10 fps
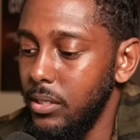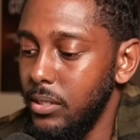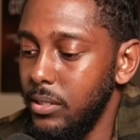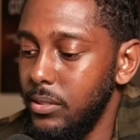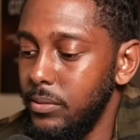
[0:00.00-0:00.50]

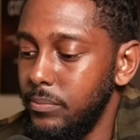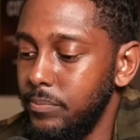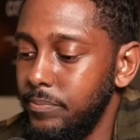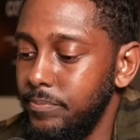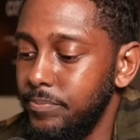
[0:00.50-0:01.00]

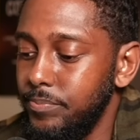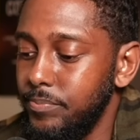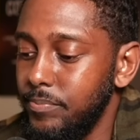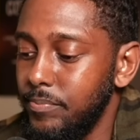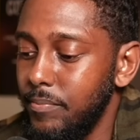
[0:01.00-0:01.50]
I'm
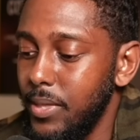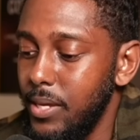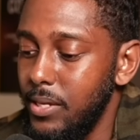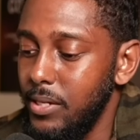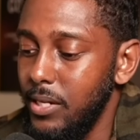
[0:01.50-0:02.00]

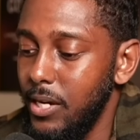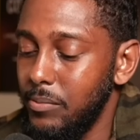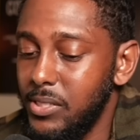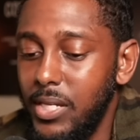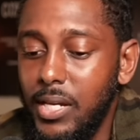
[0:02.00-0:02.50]

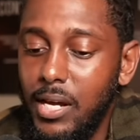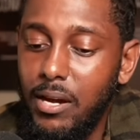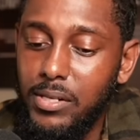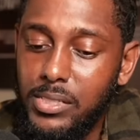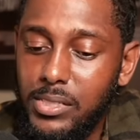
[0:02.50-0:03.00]
saying
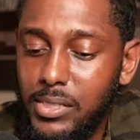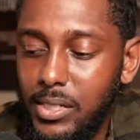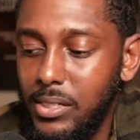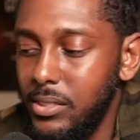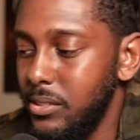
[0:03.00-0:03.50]
all this to say
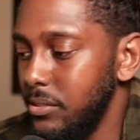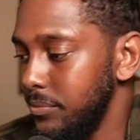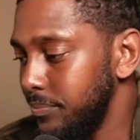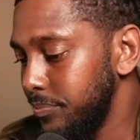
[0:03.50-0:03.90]
this.